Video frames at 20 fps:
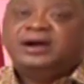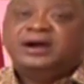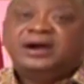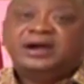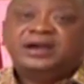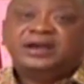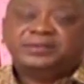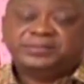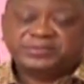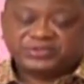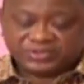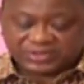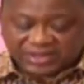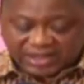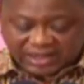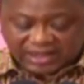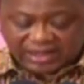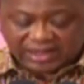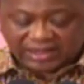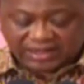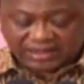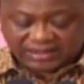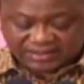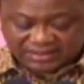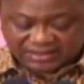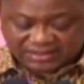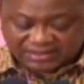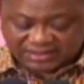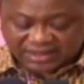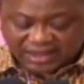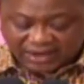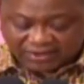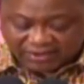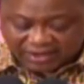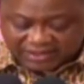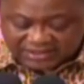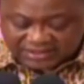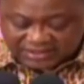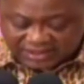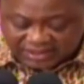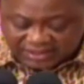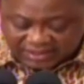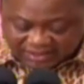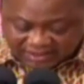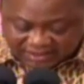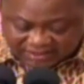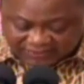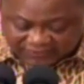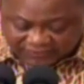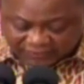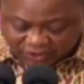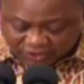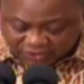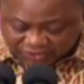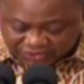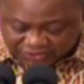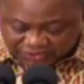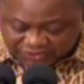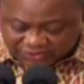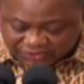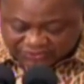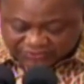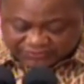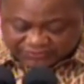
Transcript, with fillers: I am today directing as follows: